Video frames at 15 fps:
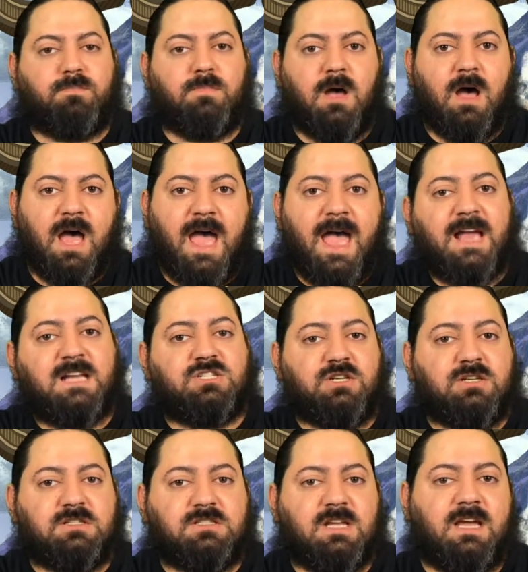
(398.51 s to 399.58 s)

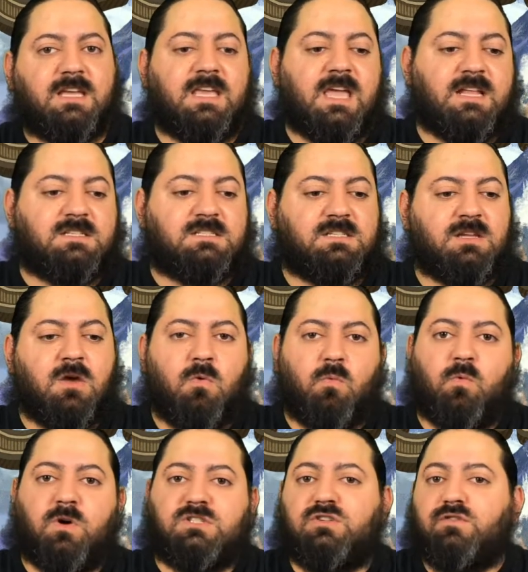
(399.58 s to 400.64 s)
actions against
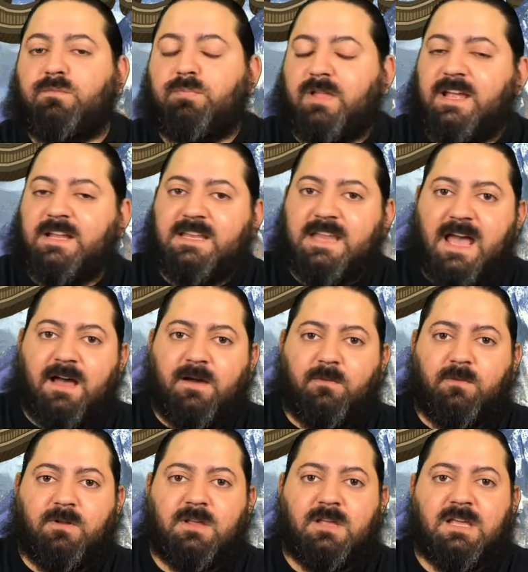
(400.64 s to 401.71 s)
what you've played down.